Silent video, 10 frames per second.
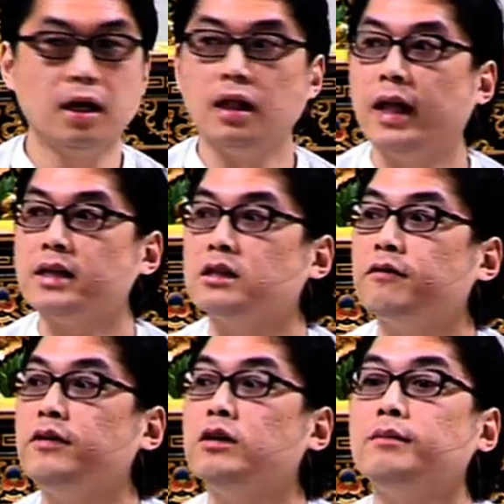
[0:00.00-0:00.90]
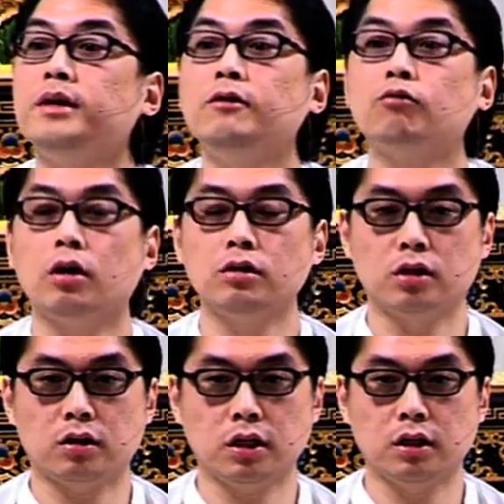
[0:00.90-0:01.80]
less the fear of being wrong
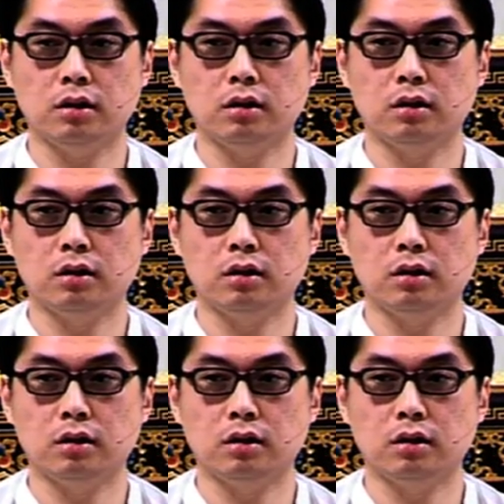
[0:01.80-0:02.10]
talking,